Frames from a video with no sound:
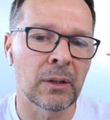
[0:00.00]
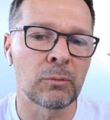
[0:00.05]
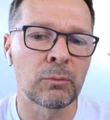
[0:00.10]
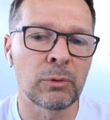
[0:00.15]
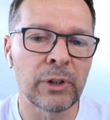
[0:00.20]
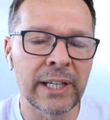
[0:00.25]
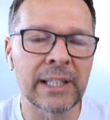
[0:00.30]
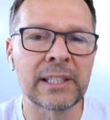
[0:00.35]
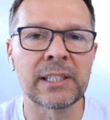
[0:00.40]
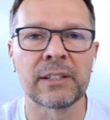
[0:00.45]

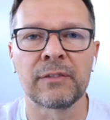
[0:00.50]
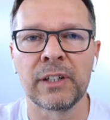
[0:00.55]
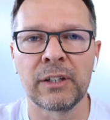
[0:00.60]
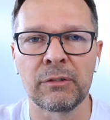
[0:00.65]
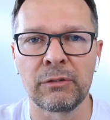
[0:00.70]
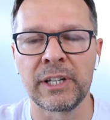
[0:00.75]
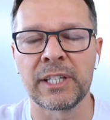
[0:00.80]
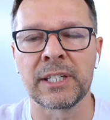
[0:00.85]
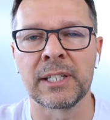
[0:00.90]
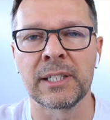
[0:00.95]
relatively
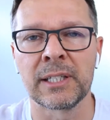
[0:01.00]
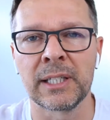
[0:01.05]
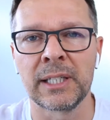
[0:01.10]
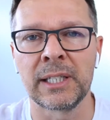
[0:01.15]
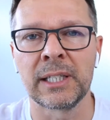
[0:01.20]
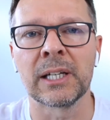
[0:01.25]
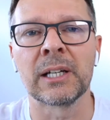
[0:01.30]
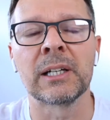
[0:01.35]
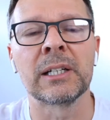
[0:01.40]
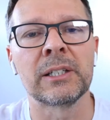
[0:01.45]

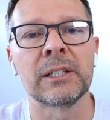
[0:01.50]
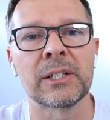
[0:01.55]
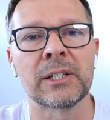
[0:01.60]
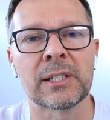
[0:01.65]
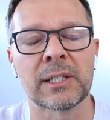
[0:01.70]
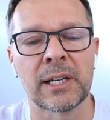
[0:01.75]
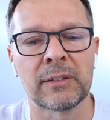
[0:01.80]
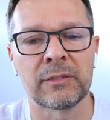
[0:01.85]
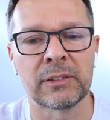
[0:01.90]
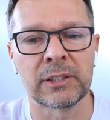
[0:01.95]
recently I
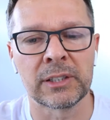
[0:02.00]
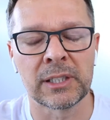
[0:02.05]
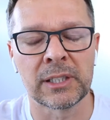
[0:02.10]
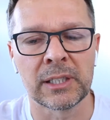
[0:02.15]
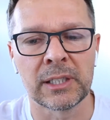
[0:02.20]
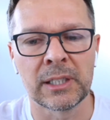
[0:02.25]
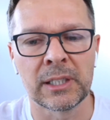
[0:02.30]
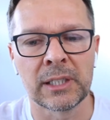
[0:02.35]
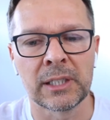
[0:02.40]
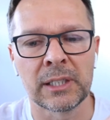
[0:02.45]
discovered
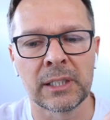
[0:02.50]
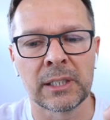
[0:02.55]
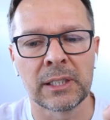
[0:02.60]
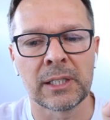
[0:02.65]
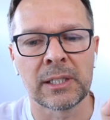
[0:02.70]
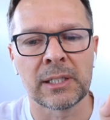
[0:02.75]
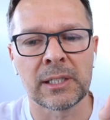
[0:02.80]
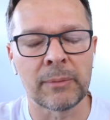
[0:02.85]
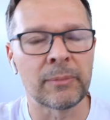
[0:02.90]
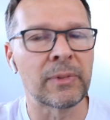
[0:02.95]

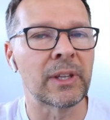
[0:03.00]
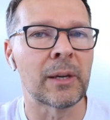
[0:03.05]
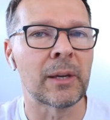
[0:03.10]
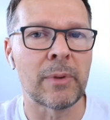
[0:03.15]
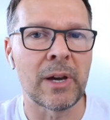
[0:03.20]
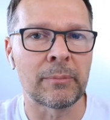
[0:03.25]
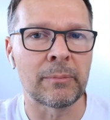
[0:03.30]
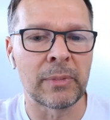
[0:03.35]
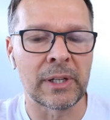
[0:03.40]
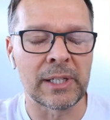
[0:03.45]
something
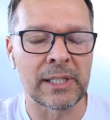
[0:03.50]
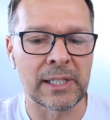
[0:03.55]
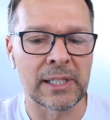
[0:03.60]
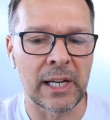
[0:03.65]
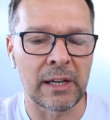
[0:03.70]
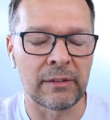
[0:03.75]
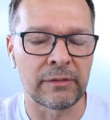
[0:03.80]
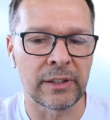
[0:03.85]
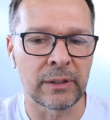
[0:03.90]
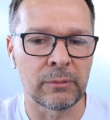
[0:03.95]
about
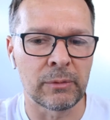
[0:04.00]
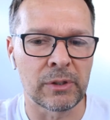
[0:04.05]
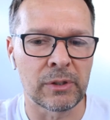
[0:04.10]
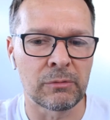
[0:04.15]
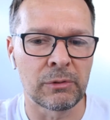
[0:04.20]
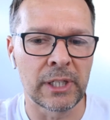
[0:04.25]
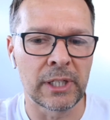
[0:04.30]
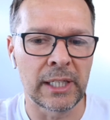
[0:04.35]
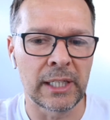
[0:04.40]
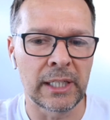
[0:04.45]
myself that was
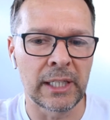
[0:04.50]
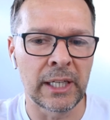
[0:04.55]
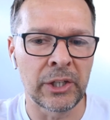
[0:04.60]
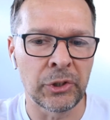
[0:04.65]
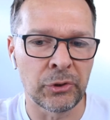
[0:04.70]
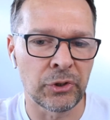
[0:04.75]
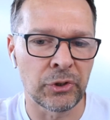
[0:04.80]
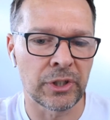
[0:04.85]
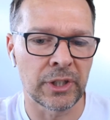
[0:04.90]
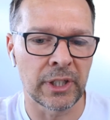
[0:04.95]
really
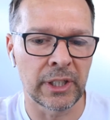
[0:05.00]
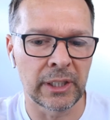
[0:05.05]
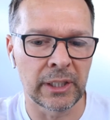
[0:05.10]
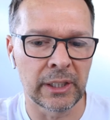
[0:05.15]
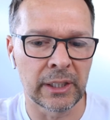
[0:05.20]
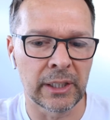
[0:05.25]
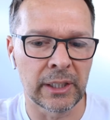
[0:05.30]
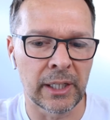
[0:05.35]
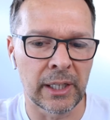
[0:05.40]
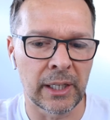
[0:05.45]

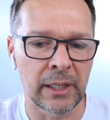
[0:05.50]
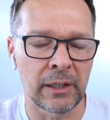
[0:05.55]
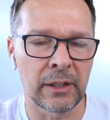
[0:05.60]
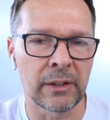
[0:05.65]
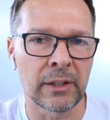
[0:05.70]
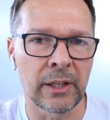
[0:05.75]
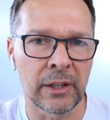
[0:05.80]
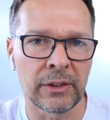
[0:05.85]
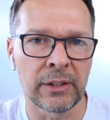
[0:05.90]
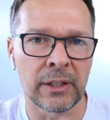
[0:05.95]
interesting,
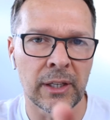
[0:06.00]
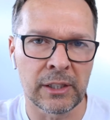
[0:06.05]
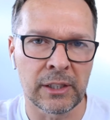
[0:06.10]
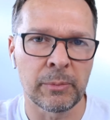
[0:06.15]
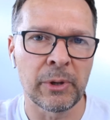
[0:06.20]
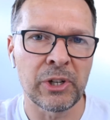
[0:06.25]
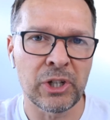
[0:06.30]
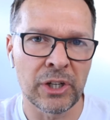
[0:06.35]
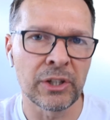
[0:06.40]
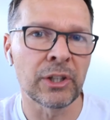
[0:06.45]

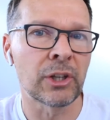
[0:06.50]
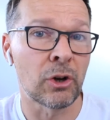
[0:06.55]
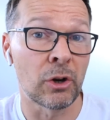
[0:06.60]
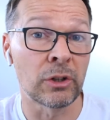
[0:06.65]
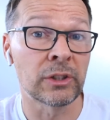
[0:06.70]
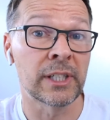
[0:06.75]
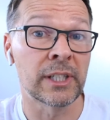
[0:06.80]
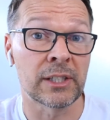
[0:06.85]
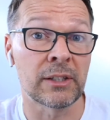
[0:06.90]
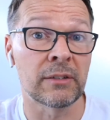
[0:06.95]
especially in the
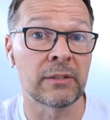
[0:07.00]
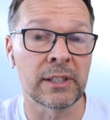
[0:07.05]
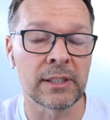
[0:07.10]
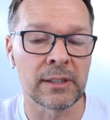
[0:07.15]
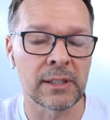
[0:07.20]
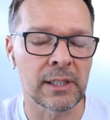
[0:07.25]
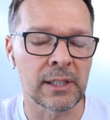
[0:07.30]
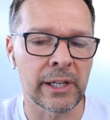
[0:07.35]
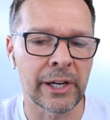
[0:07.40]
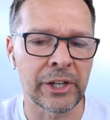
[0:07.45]
context of this
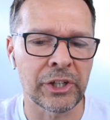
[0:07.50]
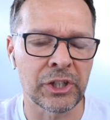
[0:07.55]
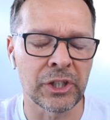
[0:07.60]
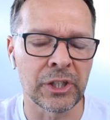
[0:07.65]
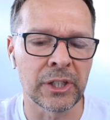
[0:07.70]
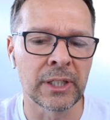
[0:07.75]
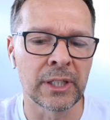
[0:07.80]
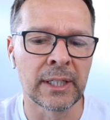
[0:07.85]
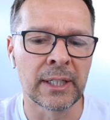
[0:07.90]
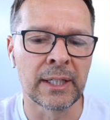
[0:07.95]

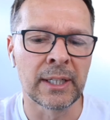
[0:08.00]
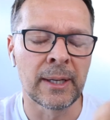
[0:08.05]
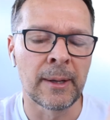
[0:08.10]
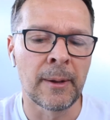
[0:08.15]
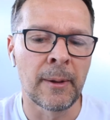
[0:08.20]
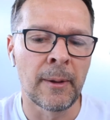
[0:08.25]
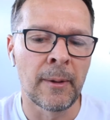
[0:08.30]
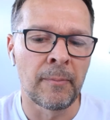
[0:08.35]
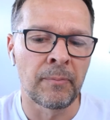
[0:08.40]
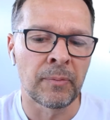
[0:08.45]
discussion.
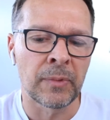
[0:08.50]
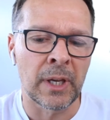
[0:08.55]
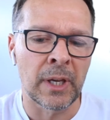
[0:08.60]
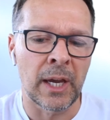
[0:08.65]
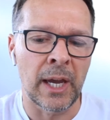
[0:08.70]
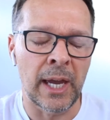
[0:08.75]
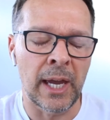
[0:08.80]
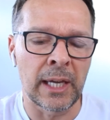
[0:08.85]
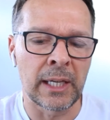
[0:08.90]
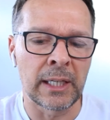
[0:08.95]

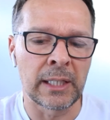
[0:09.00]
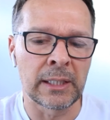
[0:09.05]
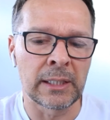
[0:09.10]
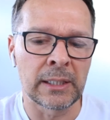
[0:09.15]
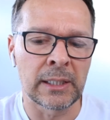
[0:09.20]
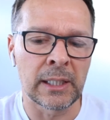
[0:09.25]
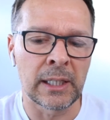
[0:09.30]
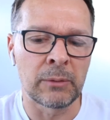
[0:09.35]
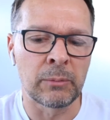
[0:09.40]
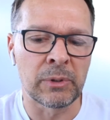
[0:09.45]

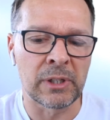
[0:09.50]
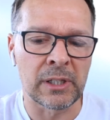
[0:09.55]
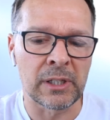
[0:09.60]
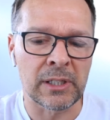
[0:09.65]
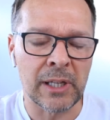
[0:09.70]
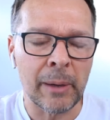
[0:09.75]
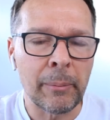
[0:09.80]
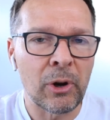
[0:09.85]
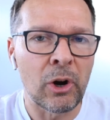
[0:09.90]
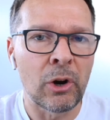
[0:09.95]
And it was a
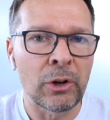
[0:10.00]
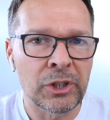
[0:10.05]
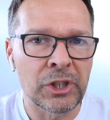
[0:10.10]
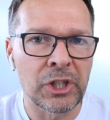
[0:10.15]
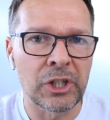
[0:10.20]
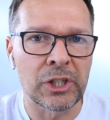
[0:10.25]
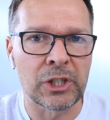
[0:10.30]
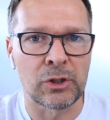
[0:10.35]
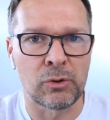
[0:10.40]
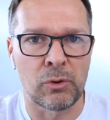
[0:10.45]

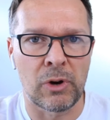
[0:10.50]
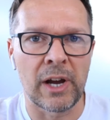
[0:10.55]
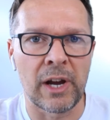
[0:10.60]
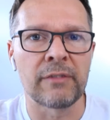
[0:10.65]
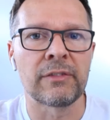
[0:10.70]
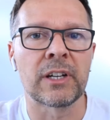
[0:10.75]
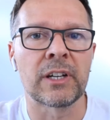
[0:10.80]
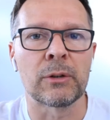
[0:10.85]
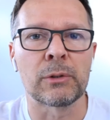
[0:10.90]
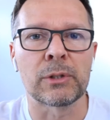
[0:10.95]
subconscious
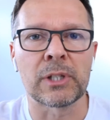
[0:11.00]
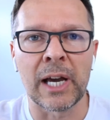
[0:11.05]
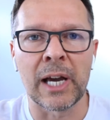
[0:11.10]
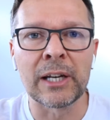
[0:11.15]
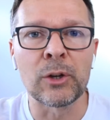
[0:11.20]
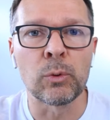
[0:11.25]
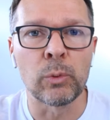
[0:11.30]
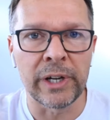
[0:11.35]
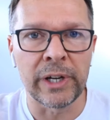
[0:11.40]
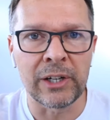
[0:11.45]
drive that I was
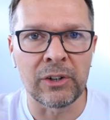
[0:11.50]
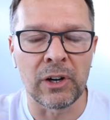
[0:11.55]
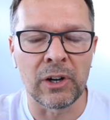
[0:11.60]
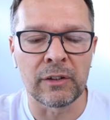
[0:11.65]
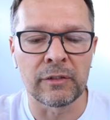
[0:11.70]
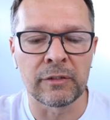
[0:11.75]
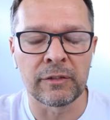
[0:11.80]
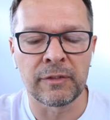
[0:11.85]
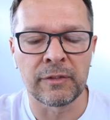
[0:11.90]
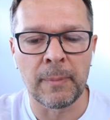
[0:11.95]
unaware
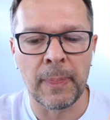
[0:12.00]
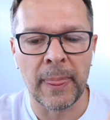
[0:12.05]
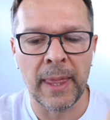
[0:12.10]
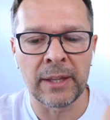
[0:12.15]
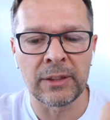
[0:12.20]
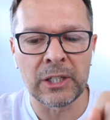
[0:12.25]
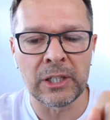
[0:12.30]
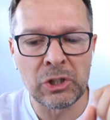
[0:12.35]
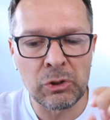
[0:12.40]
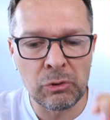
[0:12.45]
of.
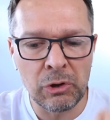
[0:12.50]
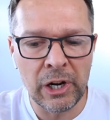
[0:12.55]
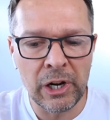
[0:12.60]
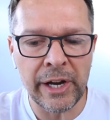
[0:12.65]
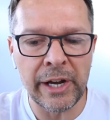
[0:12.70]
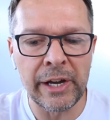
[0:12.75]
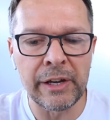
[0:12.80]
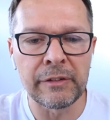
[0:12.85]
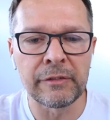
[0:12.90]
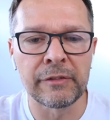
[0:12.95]
And the
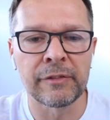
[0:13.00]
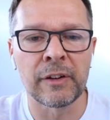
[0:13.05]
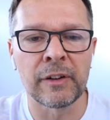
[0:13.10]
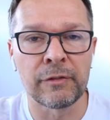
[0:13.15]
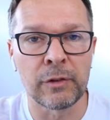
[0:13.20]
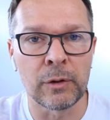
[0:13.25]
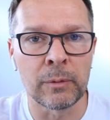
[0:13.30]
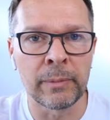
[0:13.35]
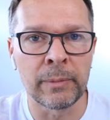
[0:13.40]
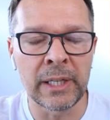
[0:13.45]
drive
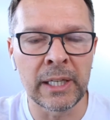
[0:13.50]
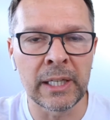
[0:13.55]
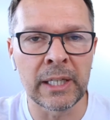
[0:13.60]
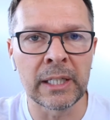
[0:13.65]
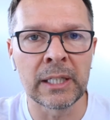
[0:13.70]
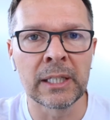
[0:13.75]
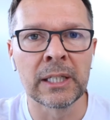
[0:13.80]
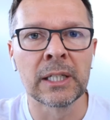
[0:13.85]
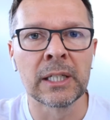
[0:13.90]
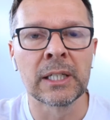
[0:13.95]
for
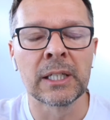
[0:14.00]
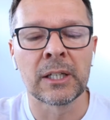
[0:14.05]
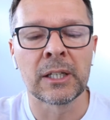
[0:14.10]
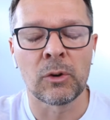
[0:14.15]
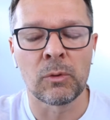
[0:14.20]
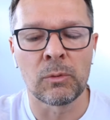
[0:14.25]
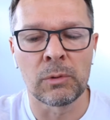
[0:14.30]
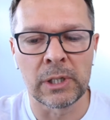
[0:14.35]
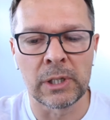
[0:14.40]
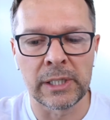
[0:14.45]
me
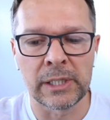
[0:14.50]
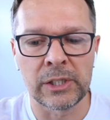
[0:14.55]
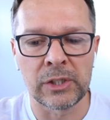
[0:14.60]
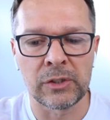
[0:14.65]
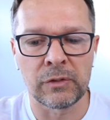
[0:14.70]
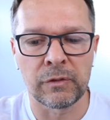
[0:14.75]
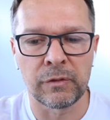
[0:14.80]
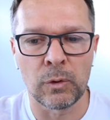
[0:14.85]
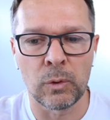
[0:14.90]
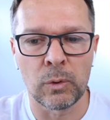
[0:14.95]
was
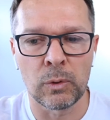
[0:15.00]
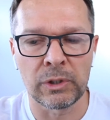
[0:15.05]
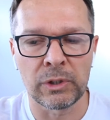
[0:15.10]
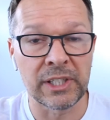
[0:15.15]
for